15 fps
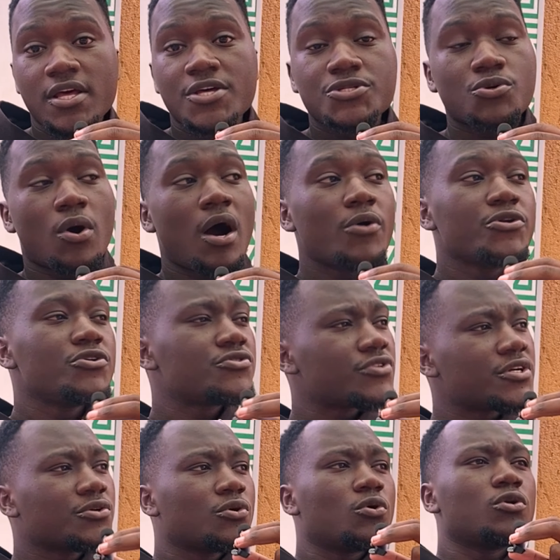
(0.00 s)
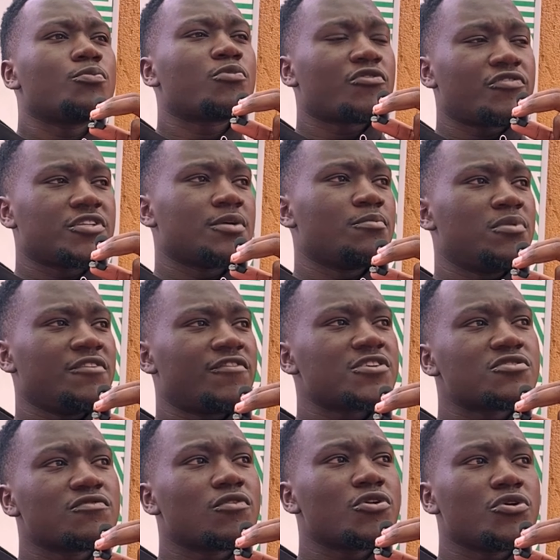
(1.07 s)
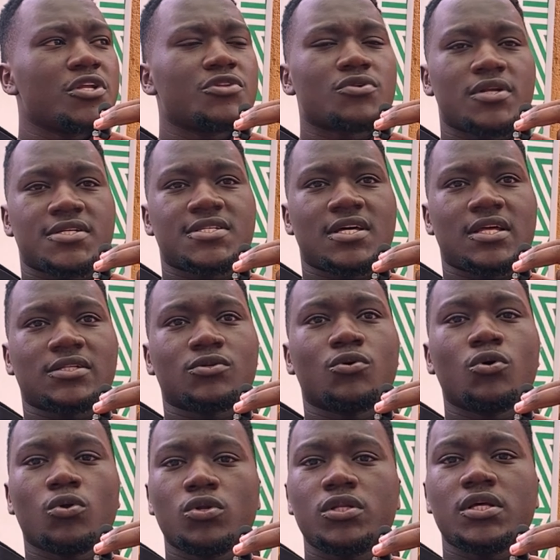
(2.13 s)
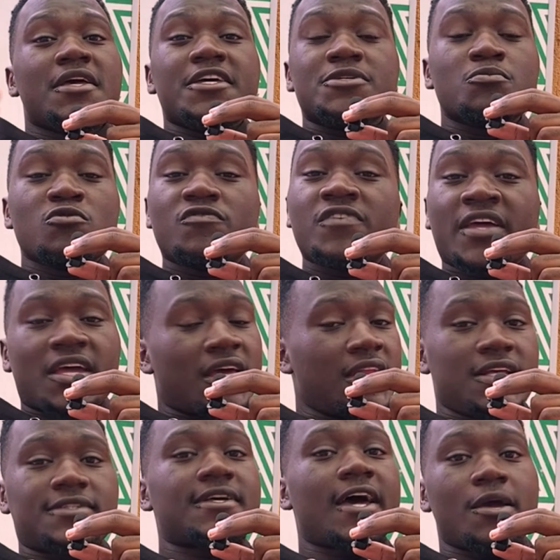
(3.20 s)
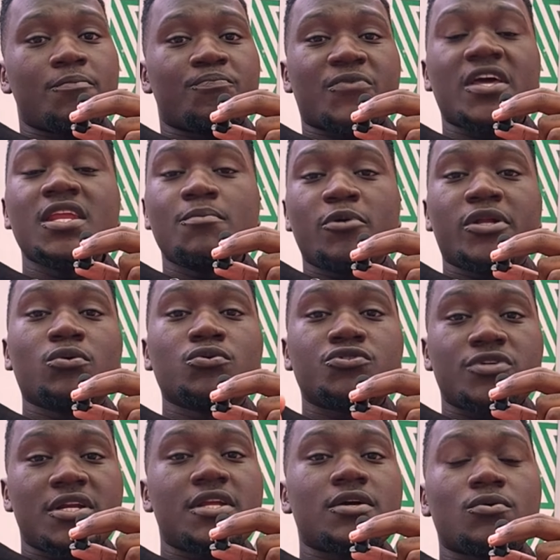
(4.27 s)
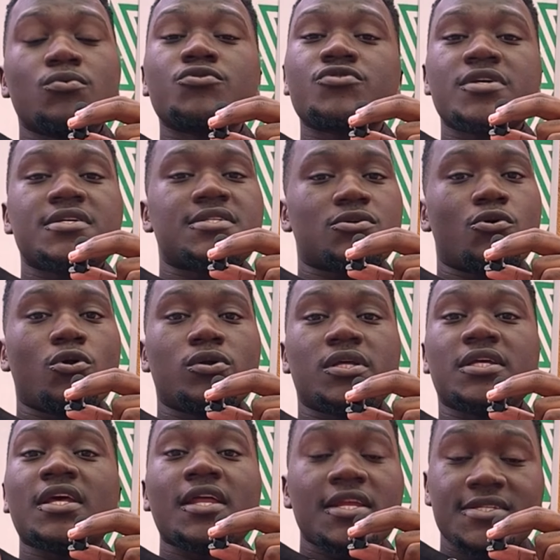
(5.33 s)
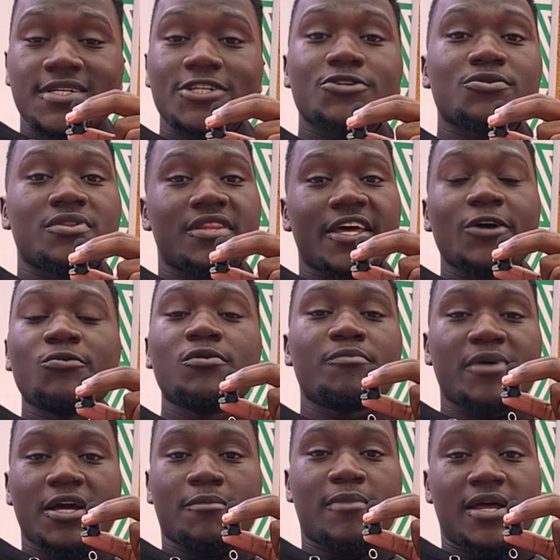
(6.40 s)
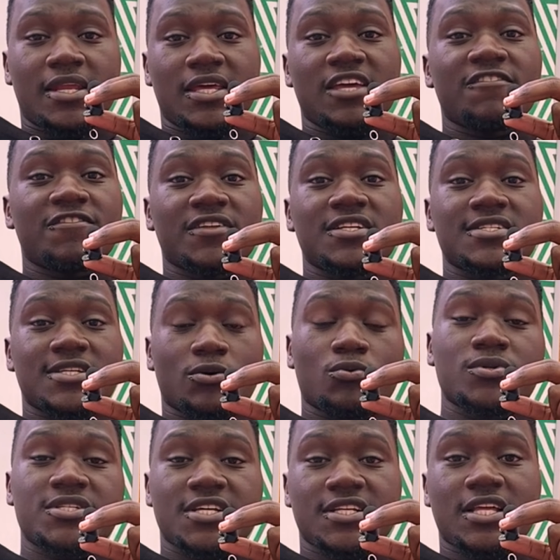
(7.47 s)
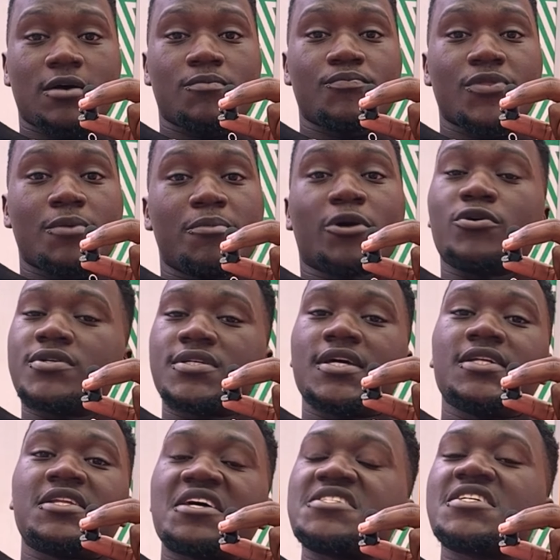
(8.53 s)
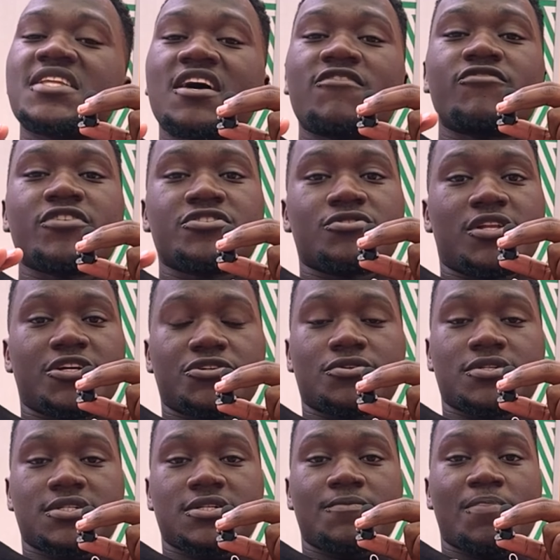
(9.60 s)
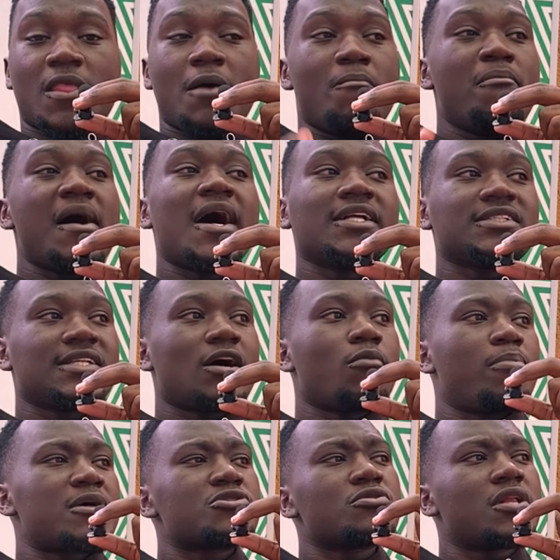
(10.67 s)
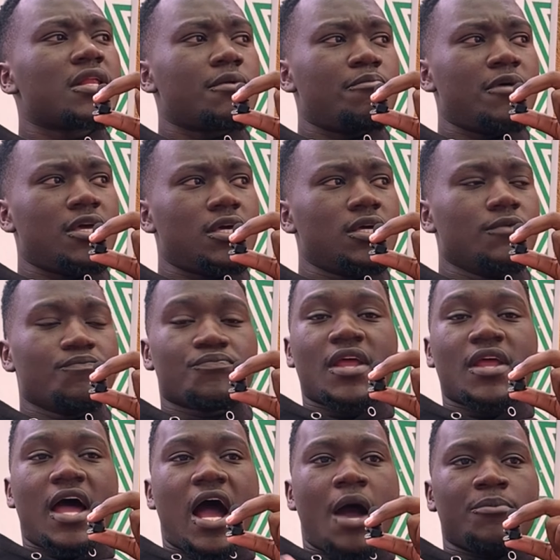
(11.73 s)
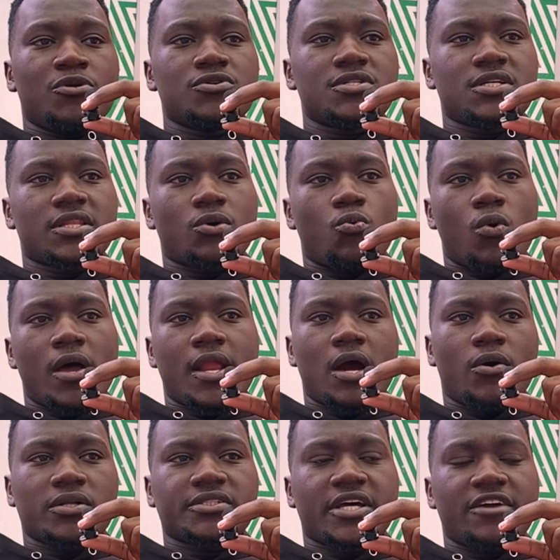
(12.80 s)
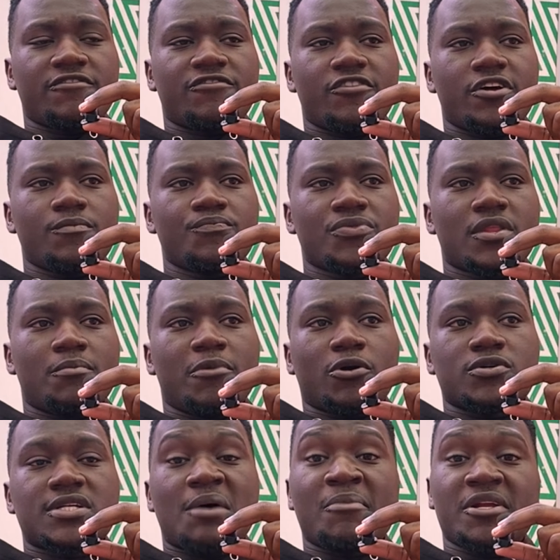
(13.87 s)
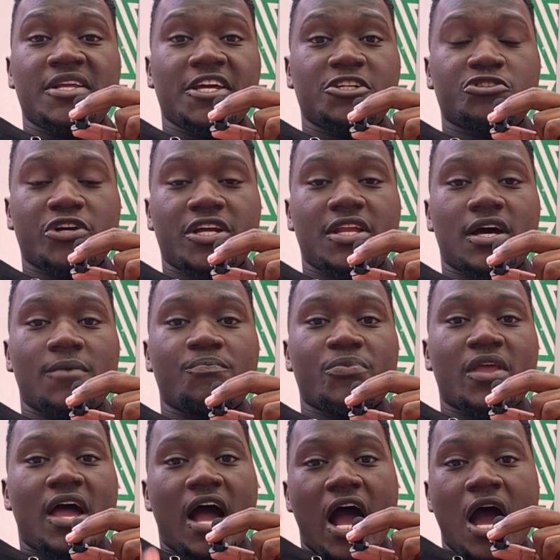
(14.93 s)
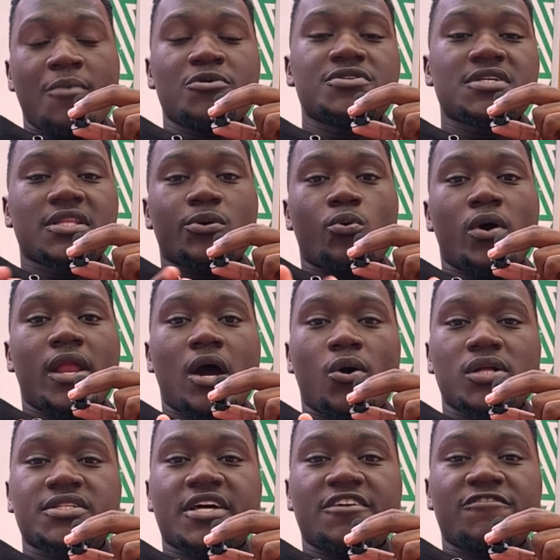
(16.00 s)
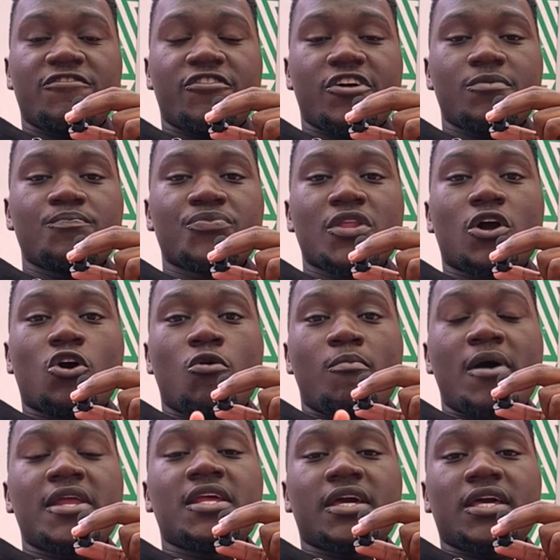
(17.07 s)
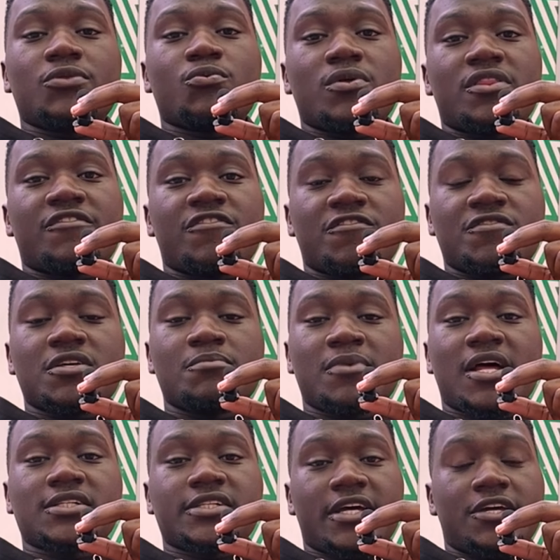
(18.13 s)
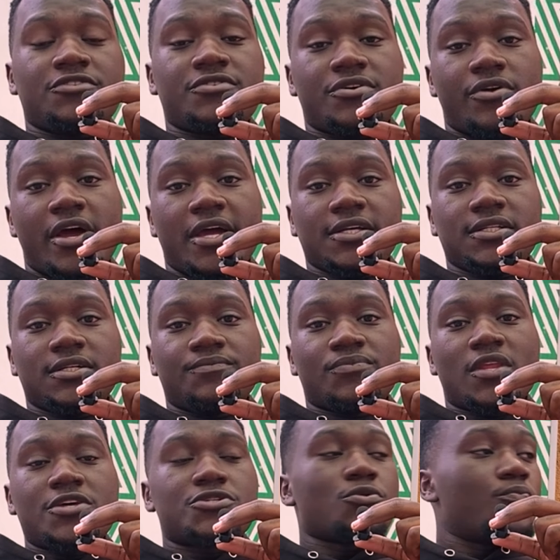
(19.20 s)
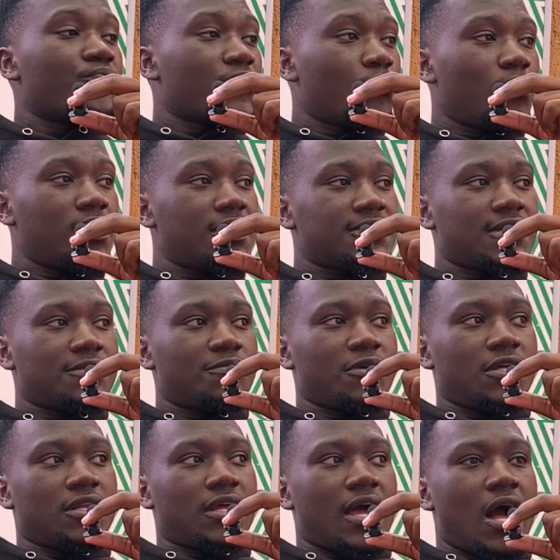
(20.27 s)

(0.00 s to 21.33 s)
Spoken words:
So how do you trade gold profitably? First of all, you need to understand that gold is moving anytime. Anybody who trades gold in any session, they will make money if it is a good setup because it doesn't have regulations. But now personally me, I'm using the 1 hour time frame because I'm a day trader. I'm using the 1 hour time frame, combining it with the 15-minute entry, right? So what does that mean?